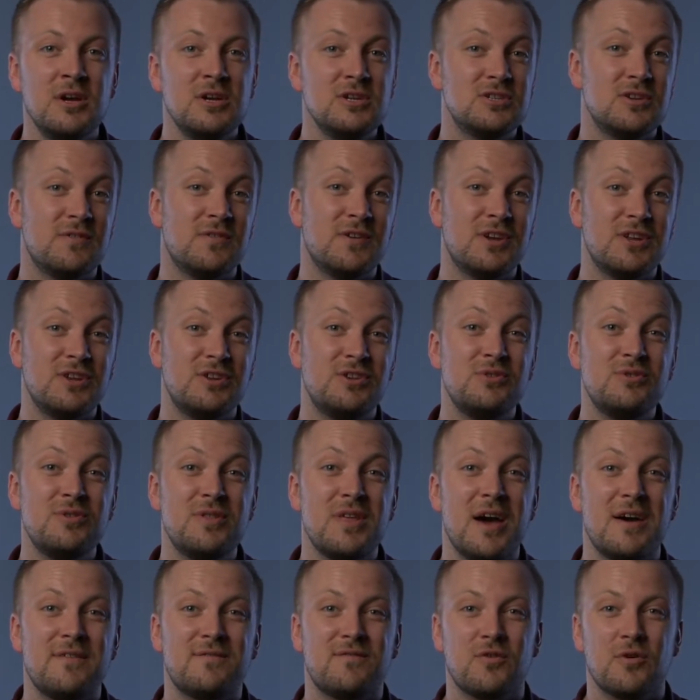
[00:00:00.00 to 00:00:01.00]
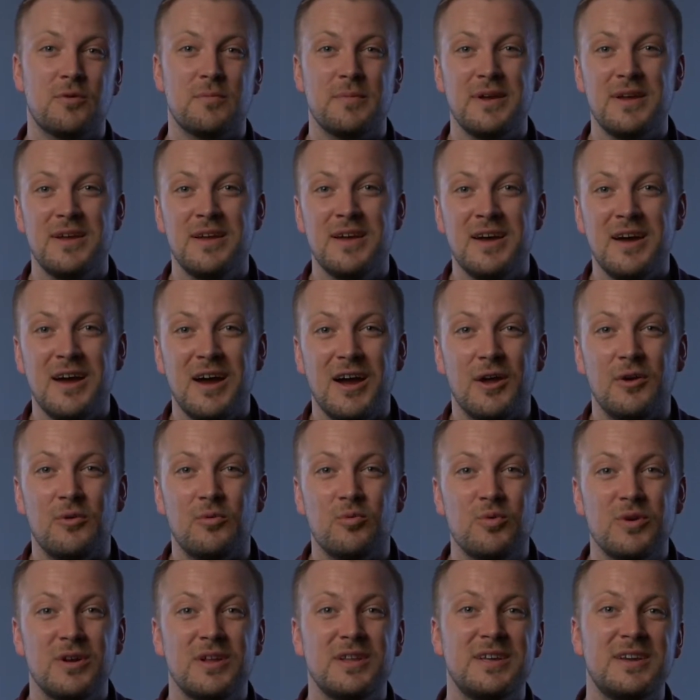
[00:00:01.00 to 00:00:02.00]
So if you could do that for me,
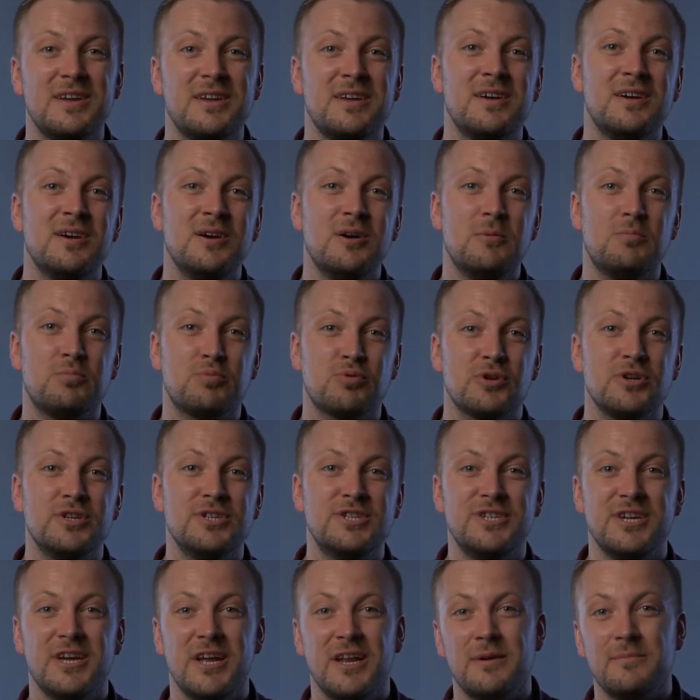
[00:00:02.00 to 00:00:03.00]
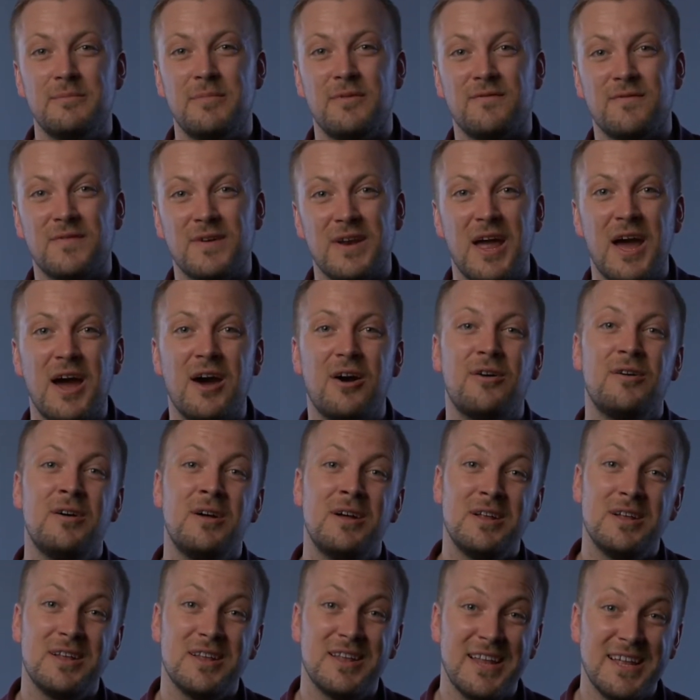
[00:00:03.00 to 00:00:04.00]
I'd really appreciate it. But for now,
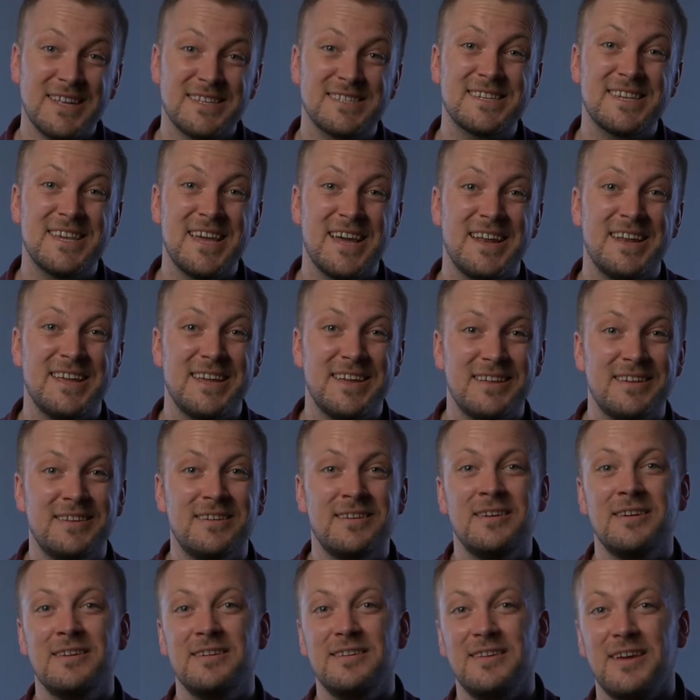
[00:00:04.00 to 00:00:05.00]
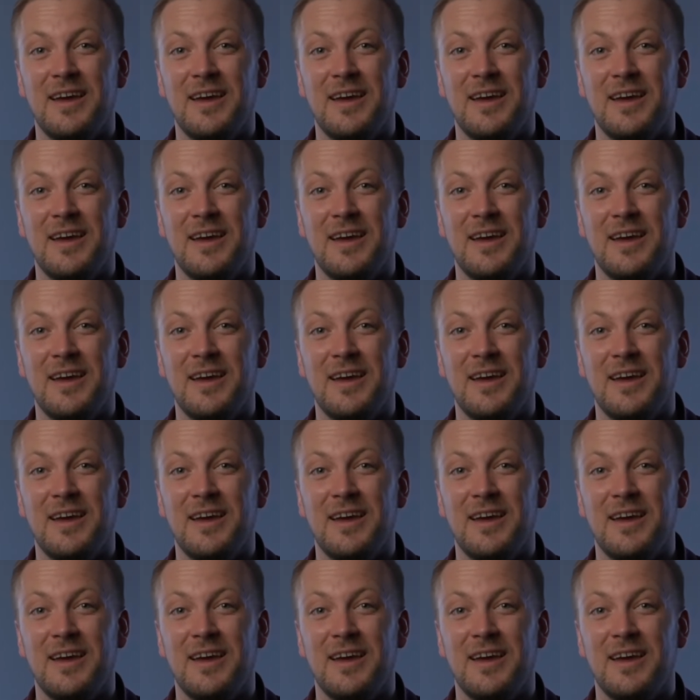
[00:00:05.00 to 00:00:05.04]
let's get into